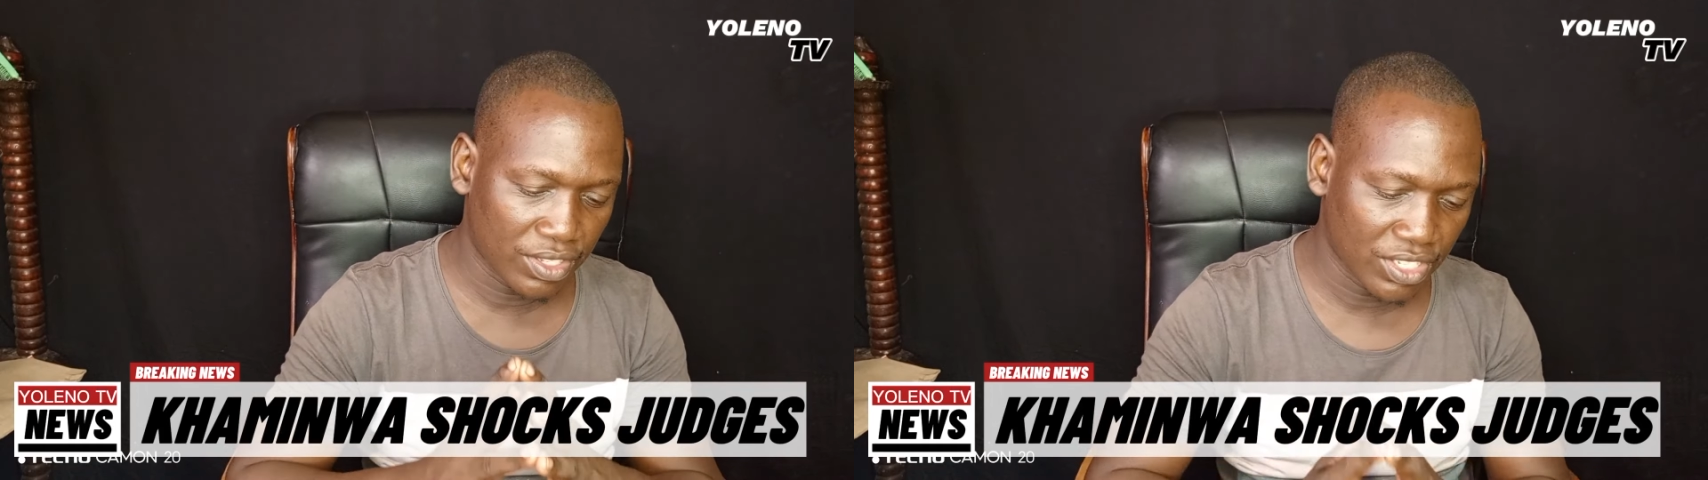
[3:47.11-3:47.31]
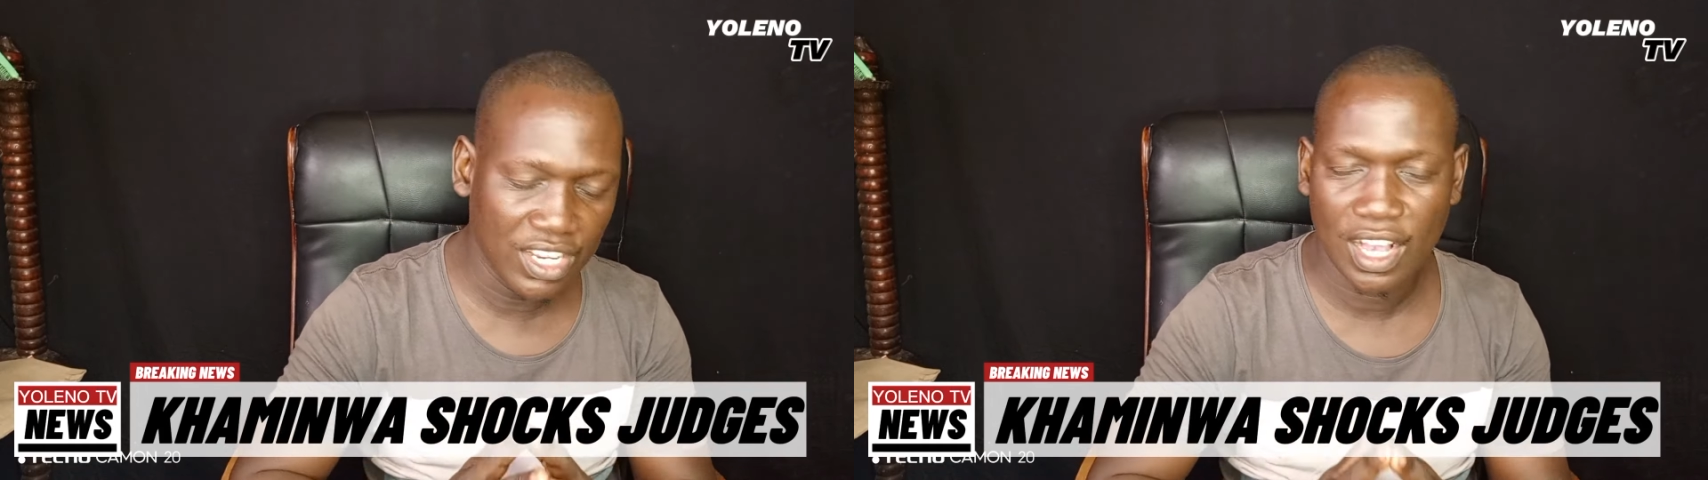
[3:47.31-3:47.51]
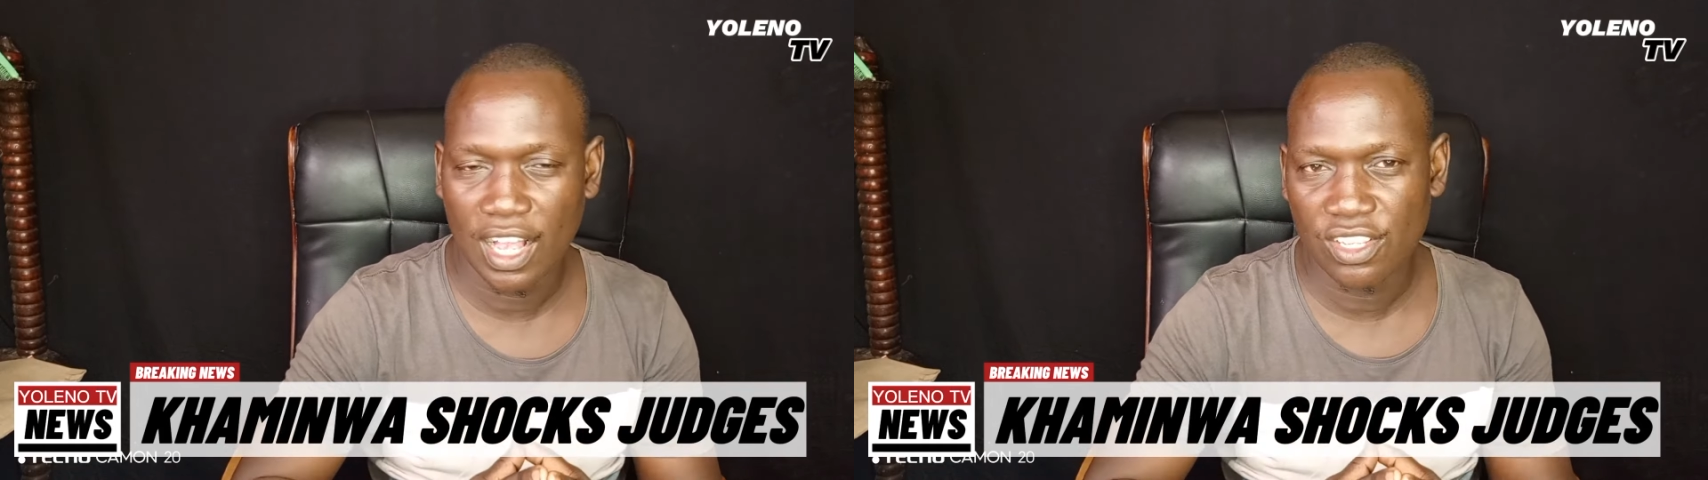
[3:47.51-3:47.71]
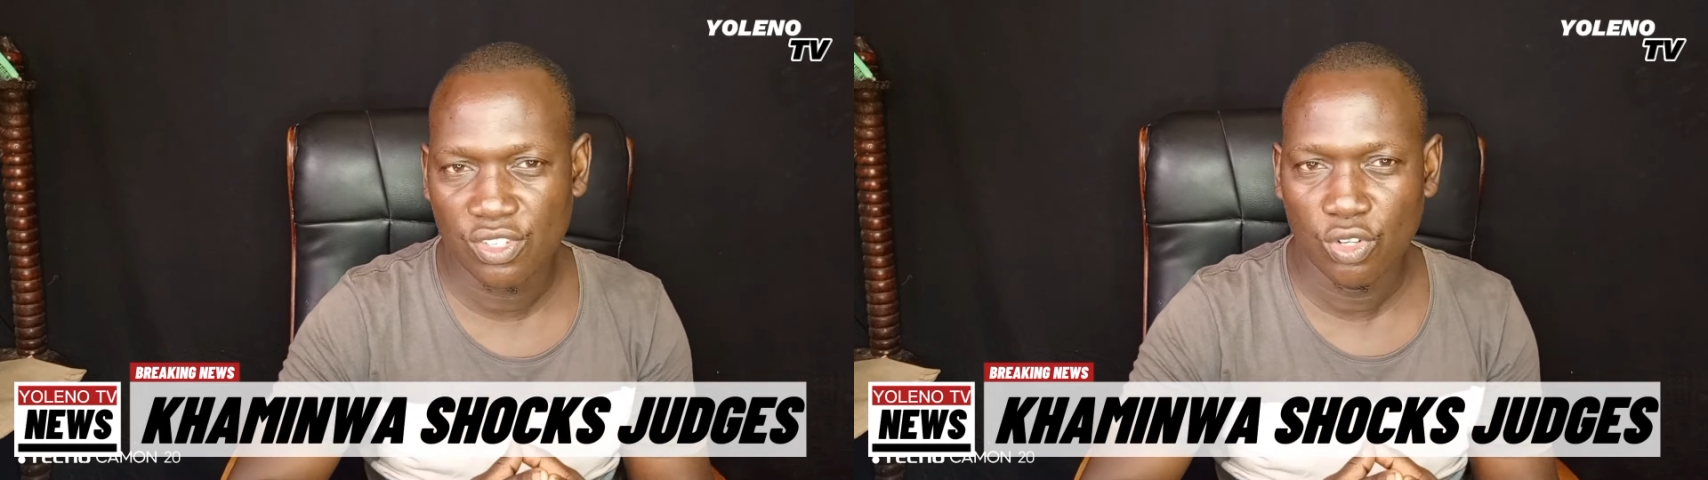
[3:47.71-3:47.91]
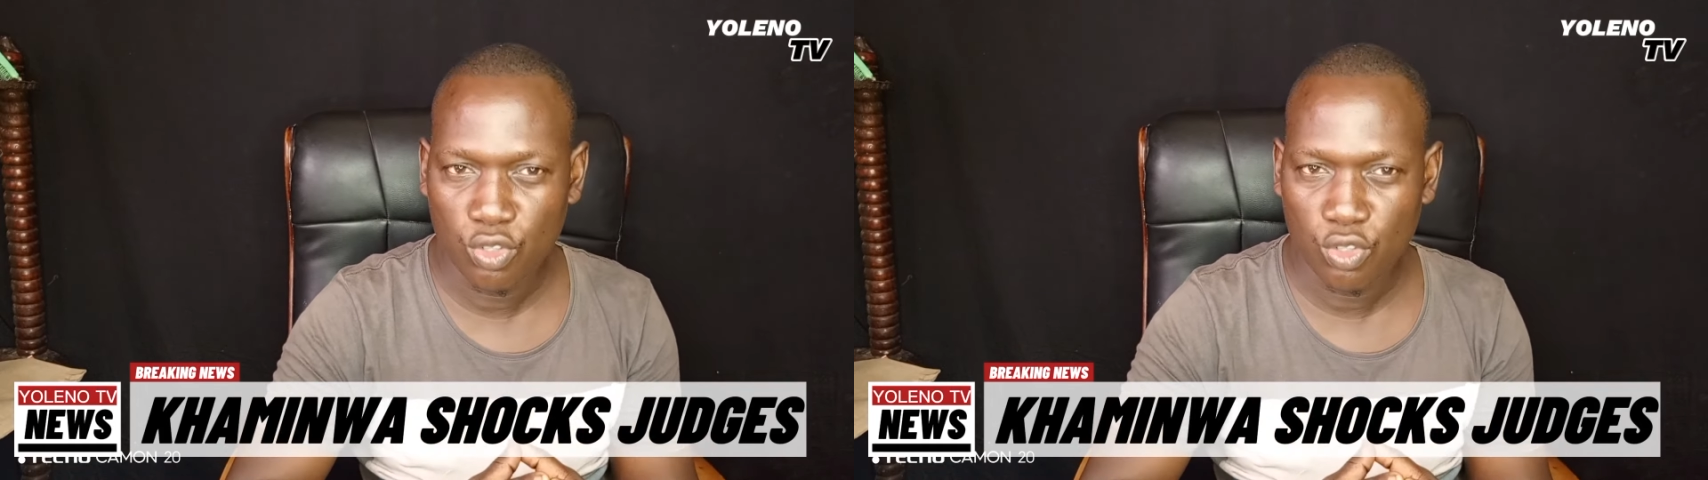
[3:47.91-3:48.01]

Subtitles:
senior counsel